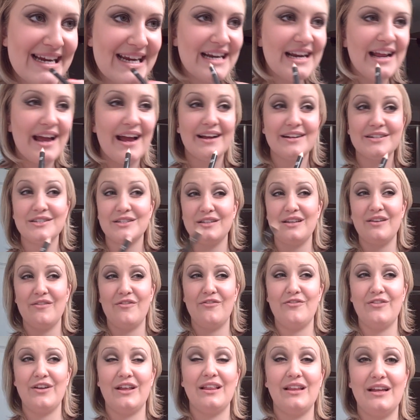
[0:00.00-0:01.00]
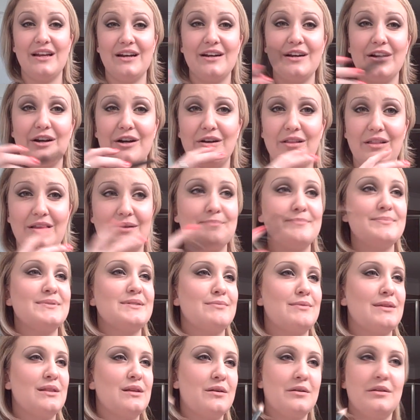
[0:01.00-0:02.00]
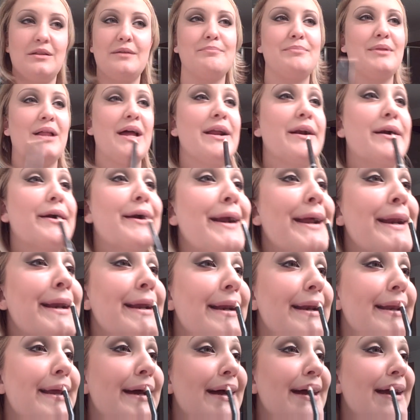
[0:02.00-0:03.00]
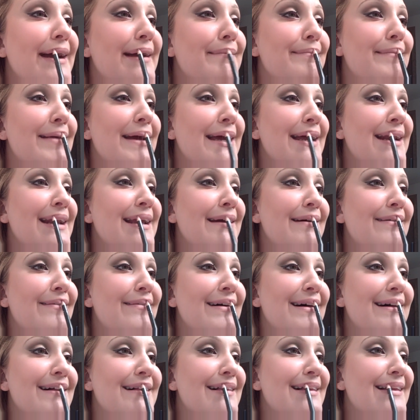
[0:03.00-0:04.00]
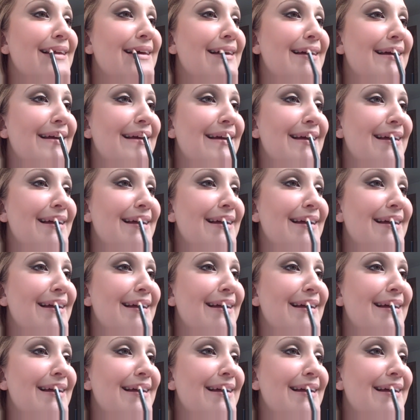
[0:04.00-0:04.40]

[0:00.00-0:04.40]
can actually fill in your lips with your lip liner anytime and it will